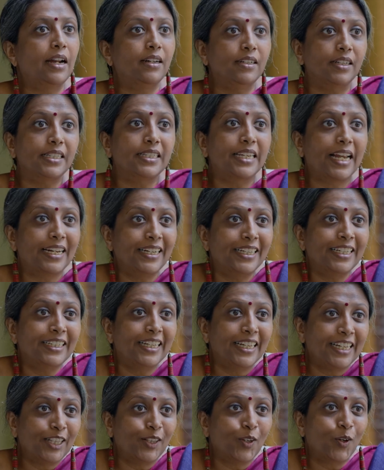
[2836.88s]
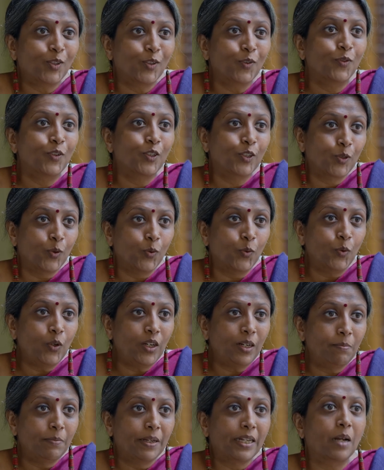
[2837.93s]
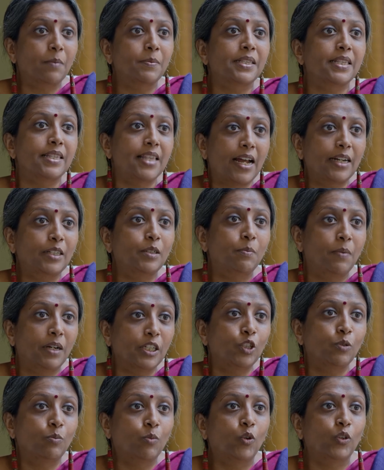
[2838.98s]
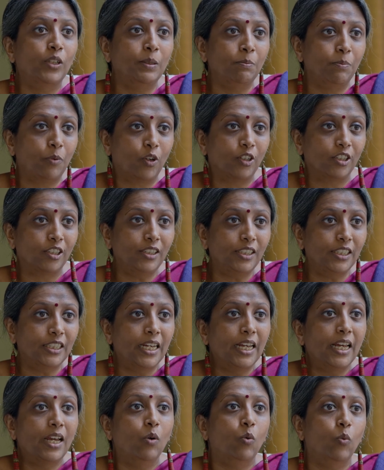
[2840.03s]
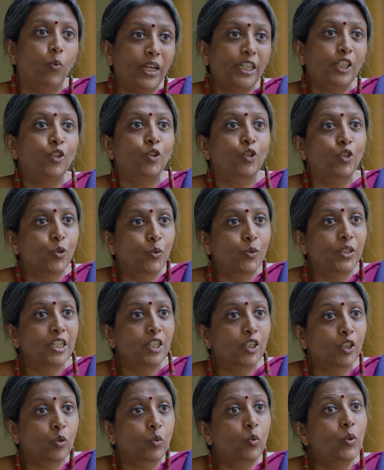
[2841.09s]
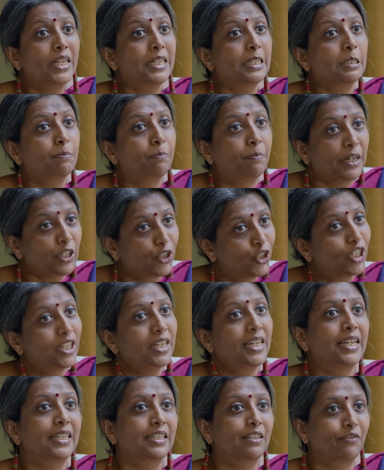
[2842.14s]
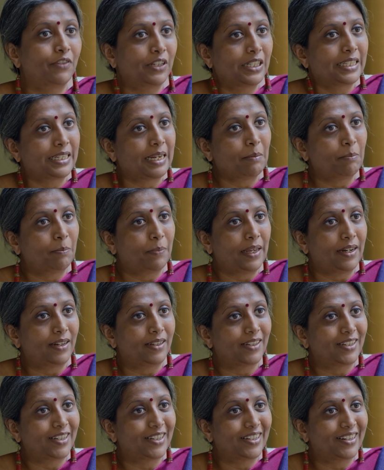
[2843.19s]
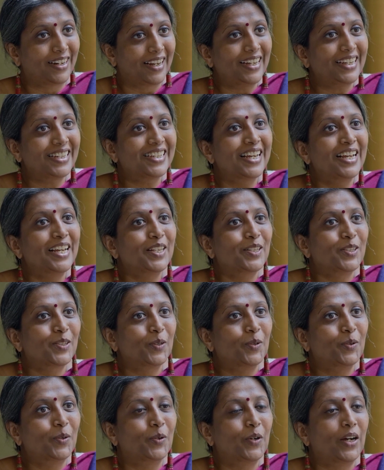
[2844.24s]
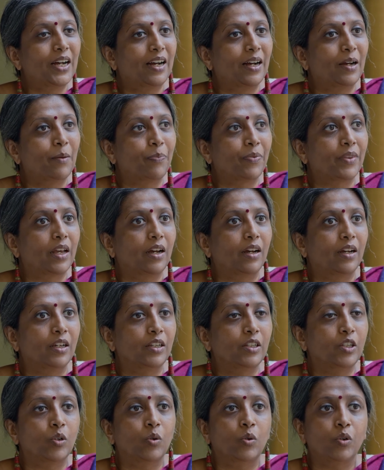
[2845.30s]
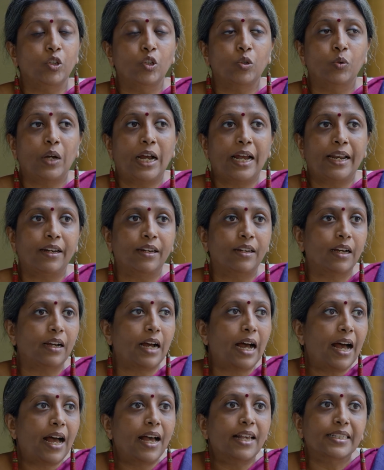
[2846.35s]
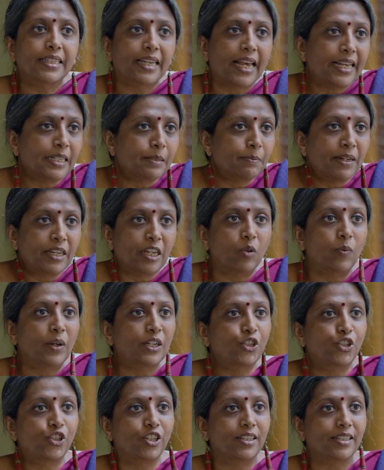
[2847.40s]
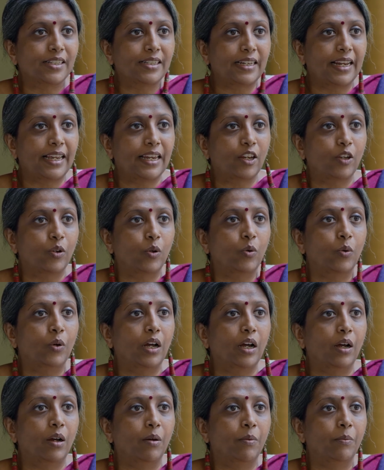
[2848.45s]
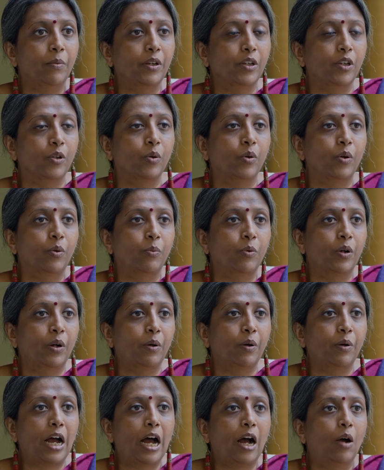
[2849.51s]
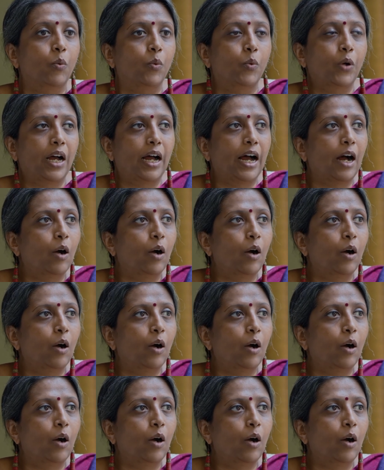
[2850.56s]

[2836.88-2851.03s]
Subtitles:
understanding the ethos of the school becomes that much more important when you're choosing a school, especially as a first-time parent, right? So, you and ask as many questions like, how